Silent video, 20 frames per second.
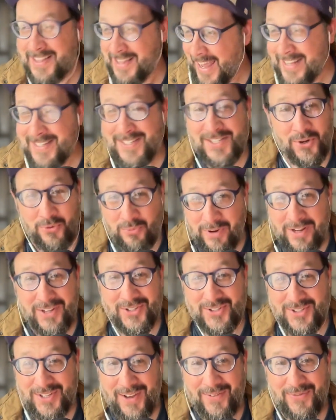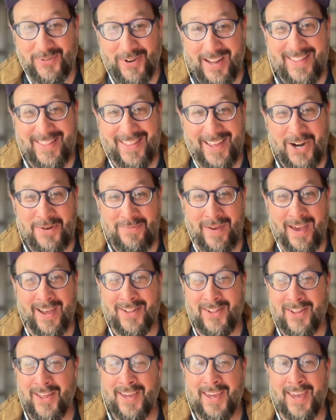that's the real stuff right there,
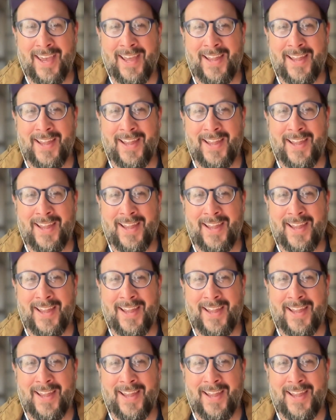man. Like,